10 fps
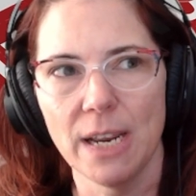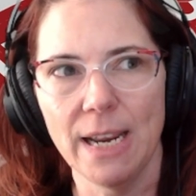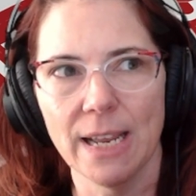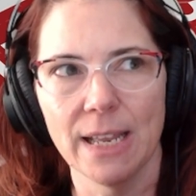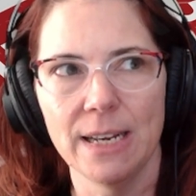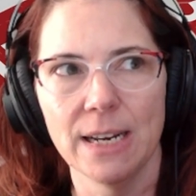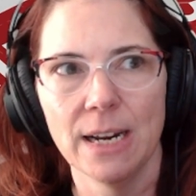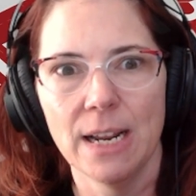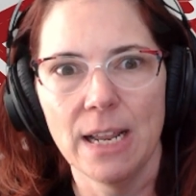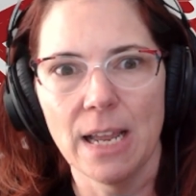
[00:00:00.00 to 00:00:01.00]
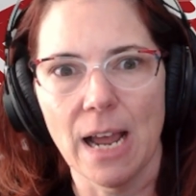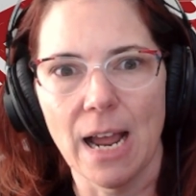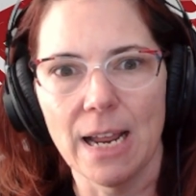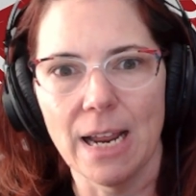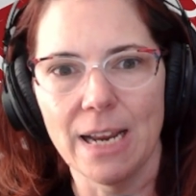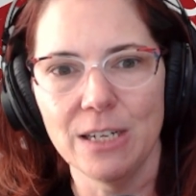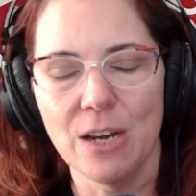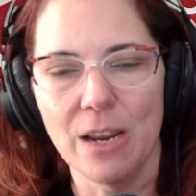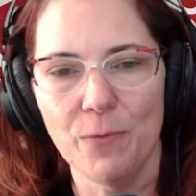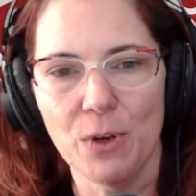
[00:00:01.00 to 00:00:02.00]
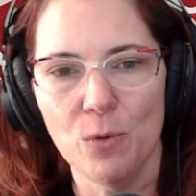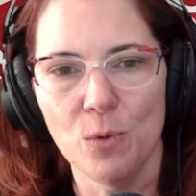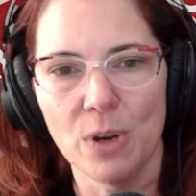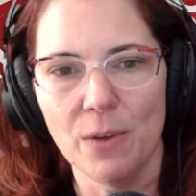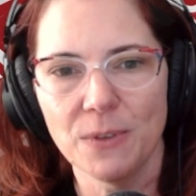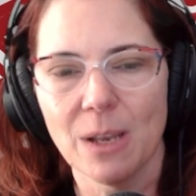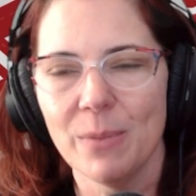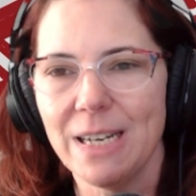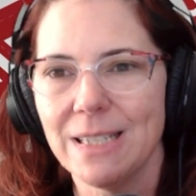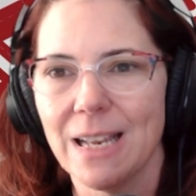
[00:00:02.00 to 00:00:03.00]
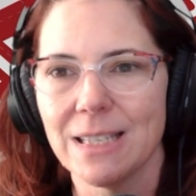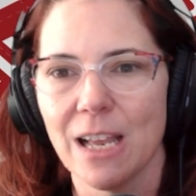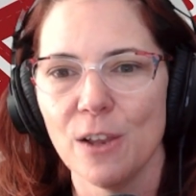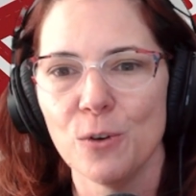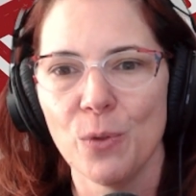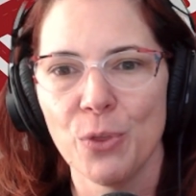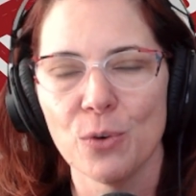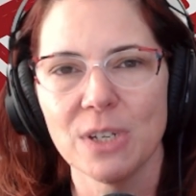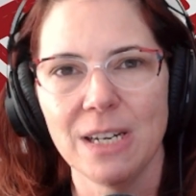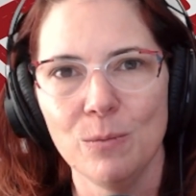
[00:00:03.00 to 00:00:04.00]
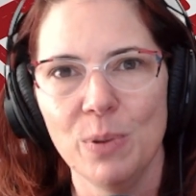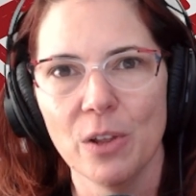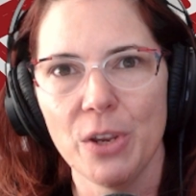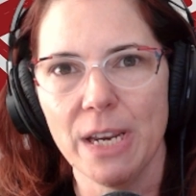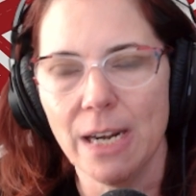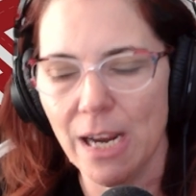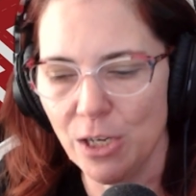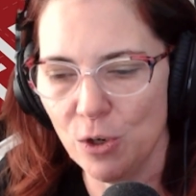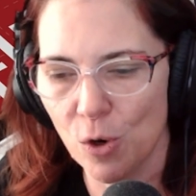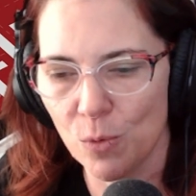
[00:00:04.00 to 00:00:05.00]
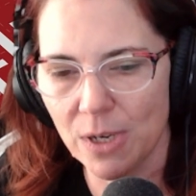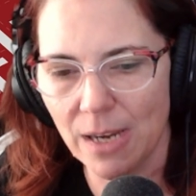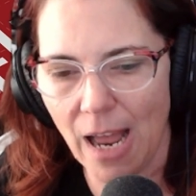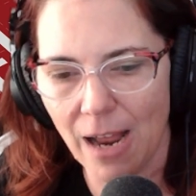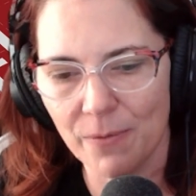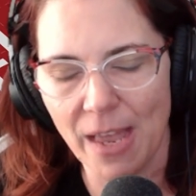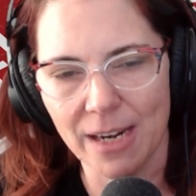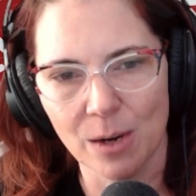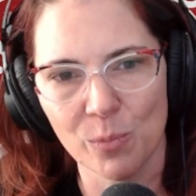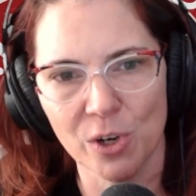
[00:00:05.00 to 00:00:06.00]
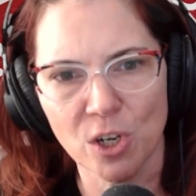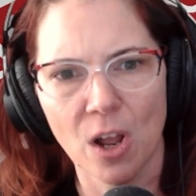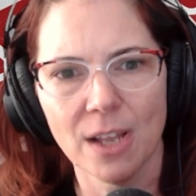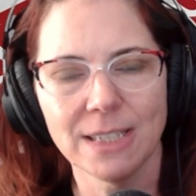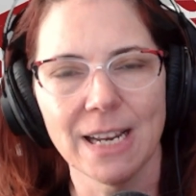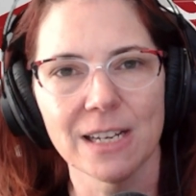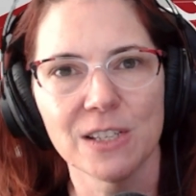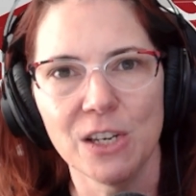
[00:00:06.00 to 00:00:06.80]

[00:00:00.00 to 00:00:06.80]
And if somebody says 113 billion and you don't have that number in context,